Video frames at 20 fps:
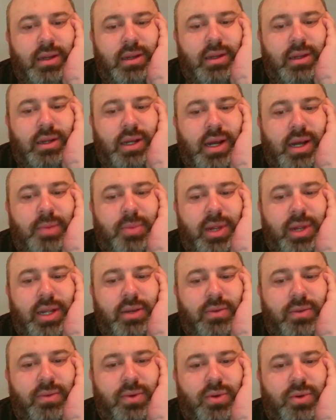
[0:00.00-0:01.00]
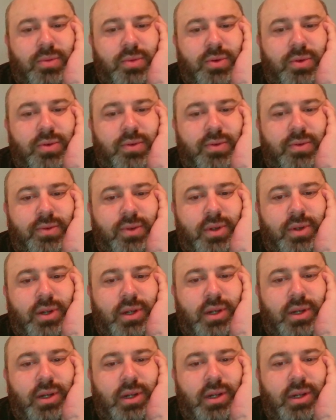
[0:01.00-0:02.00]
no, I played the wrong move.
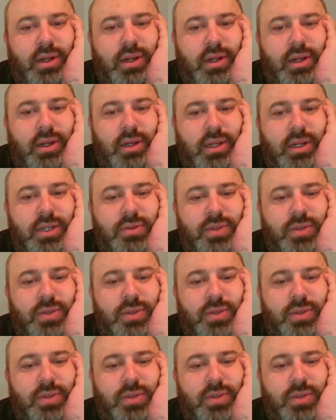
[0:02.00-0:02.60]
This